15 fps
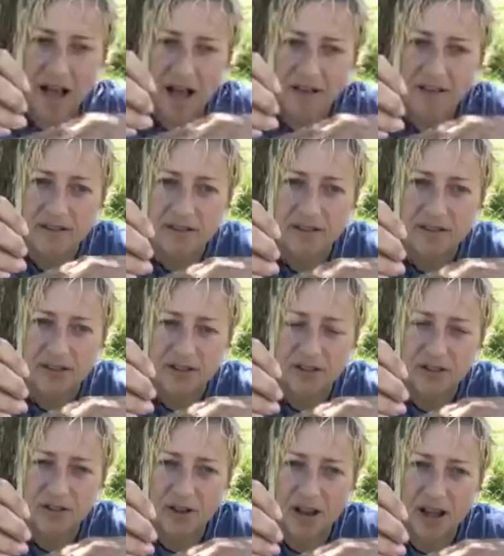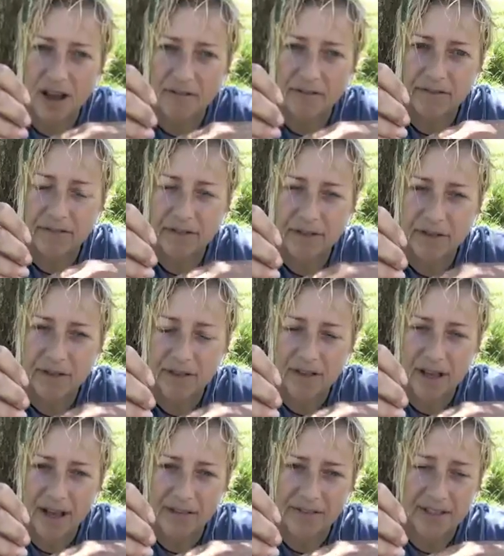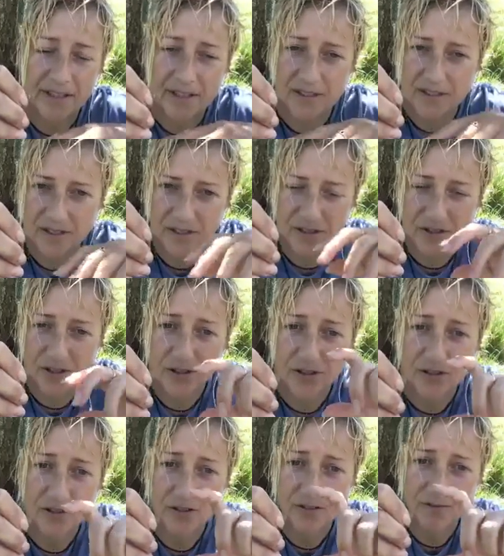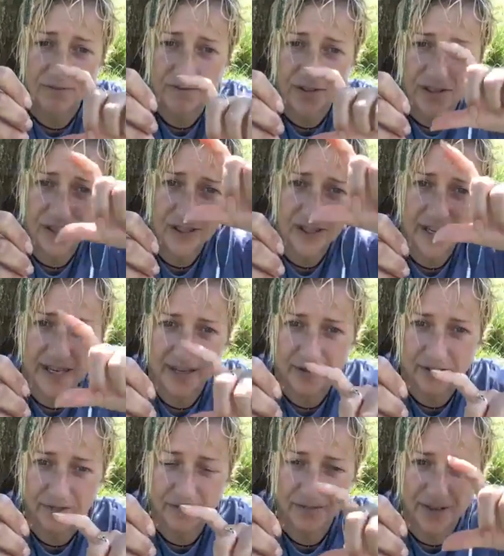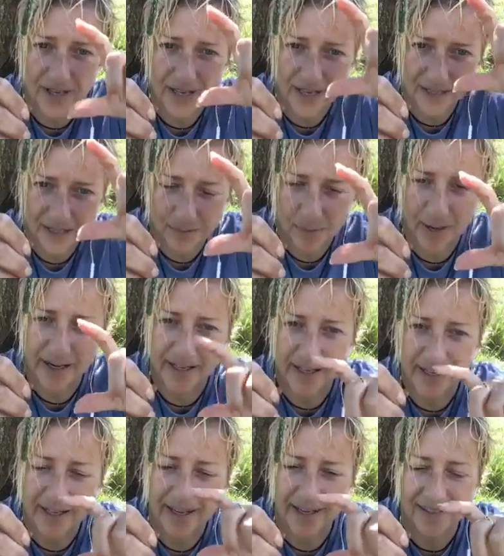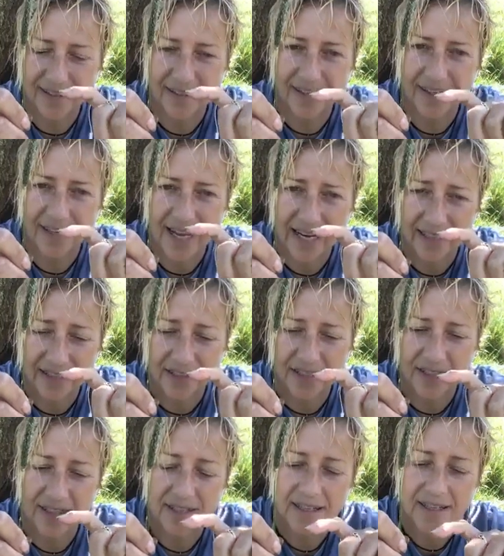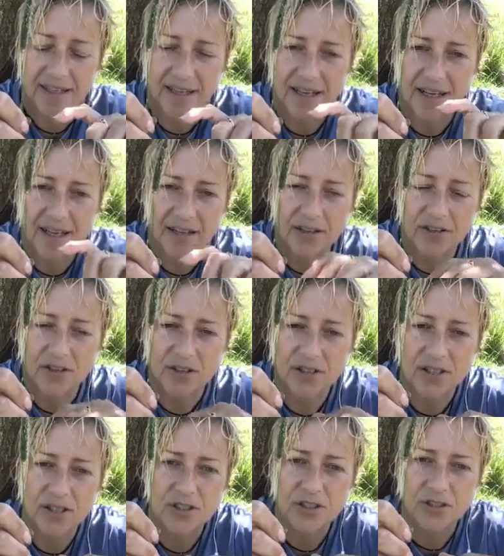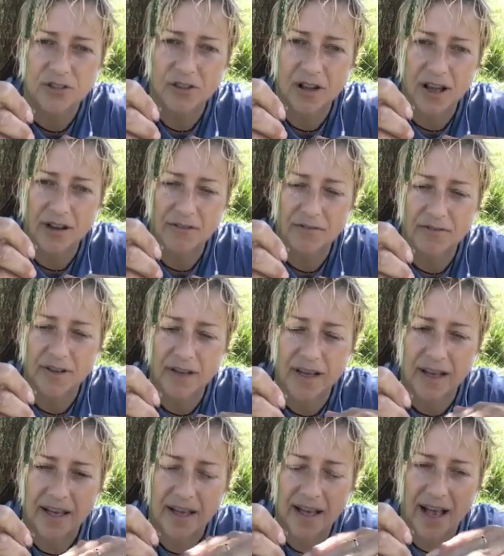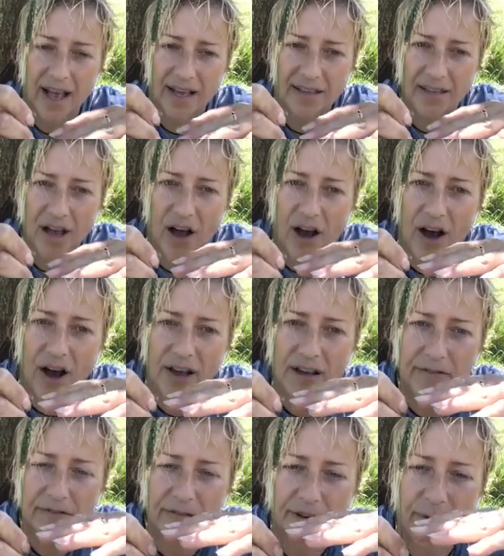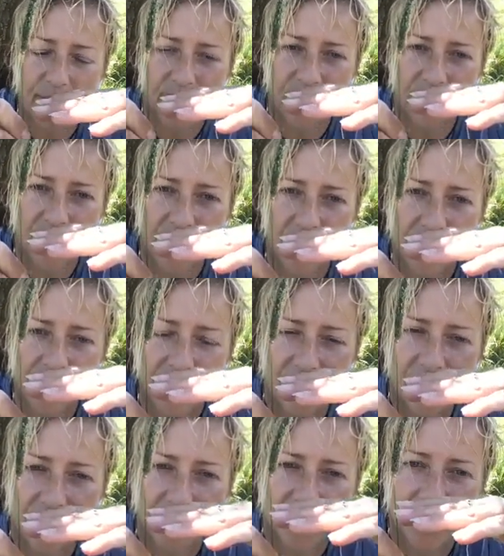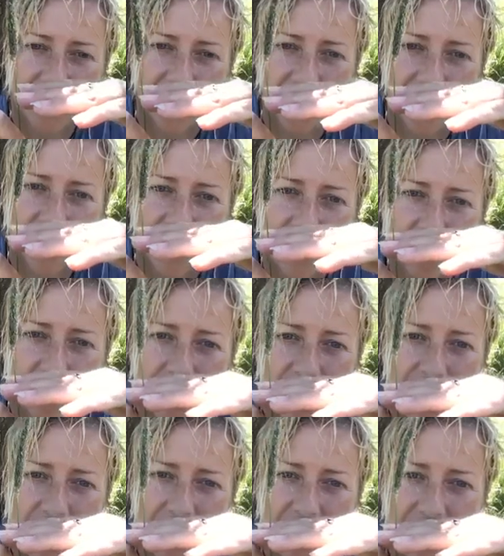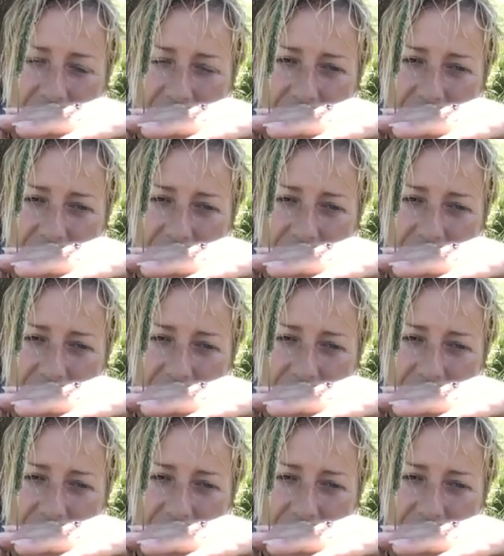Unconditional love, and this is just for the sake of explaining as an analogy. Conditional love has a higher frequency of here.